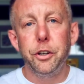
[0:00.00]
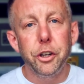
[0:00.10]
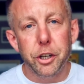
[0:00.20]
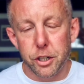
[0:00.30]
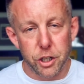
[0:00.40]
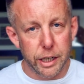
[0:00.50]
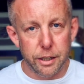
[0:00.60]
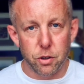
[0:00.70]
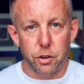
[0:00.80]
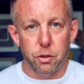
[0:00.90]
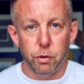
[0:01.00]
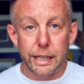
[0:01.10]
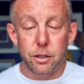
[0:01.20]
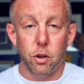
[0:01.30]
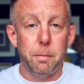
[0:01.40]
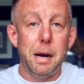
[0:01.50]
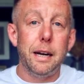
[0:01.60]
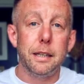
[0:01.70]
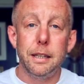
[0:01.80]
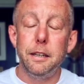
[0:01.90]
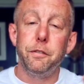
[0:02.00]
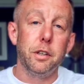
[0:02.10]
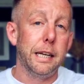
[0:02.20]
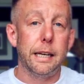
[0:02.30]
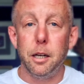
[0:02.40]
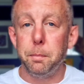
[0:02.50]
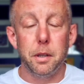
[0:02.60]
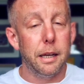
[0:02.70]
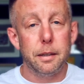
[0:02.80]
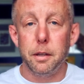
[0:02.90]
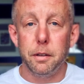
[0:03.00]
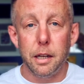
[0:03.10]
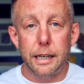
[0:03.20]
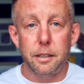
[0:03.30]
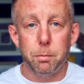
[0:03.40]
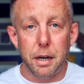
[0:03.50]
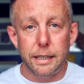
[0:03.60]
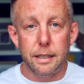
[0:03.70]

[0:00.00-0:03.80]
you can change all your rates automatically if you link it up to like the likes of Price